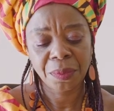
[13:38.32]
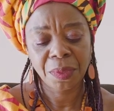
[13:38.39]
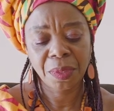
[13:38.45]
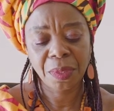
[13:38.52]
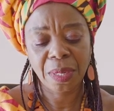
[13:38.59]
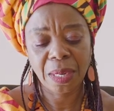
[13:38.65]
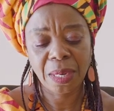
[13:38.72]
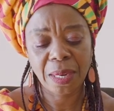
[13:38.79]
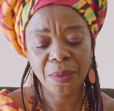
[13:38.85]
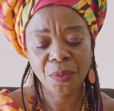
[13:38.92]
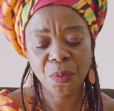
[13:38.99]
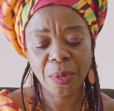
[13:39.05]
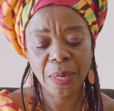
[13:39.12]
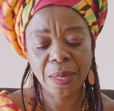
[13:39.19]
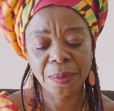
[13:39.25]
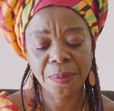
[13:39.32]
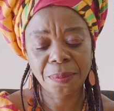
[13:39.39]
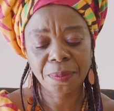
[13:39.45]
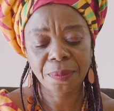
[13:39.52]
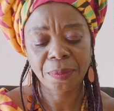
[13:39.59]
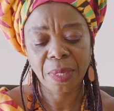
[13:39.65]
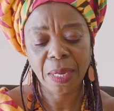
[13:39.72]
you get that one,
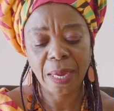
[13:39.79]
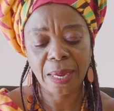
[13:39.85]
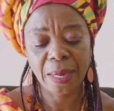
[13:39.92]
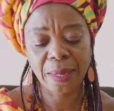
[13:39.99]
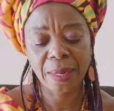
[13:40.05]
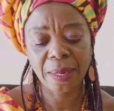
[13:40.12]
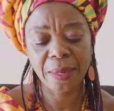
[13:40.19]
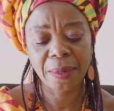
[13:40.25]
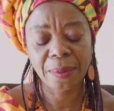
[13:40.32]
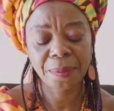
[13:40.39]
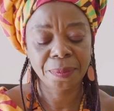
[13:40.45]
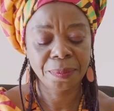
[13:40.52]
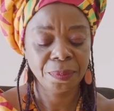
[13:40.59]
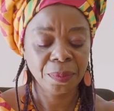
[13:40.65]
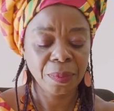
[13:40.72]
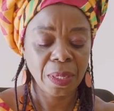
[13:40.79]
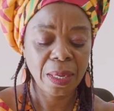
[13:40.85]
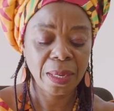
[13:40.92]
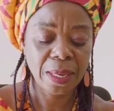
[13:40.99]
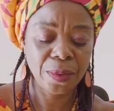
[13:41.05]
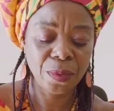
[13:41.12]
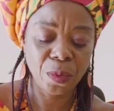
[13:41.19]
add it,
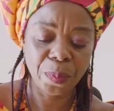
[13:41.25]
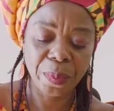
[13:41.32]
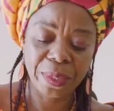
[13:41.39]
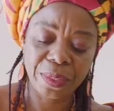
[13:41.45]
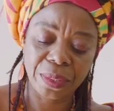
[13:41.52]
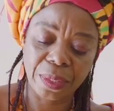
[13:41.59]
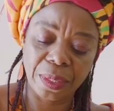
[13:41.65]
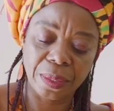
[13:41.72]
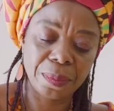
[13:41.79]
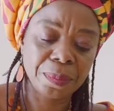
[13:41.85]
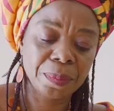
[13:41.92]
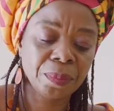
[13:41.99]
and then you mix it.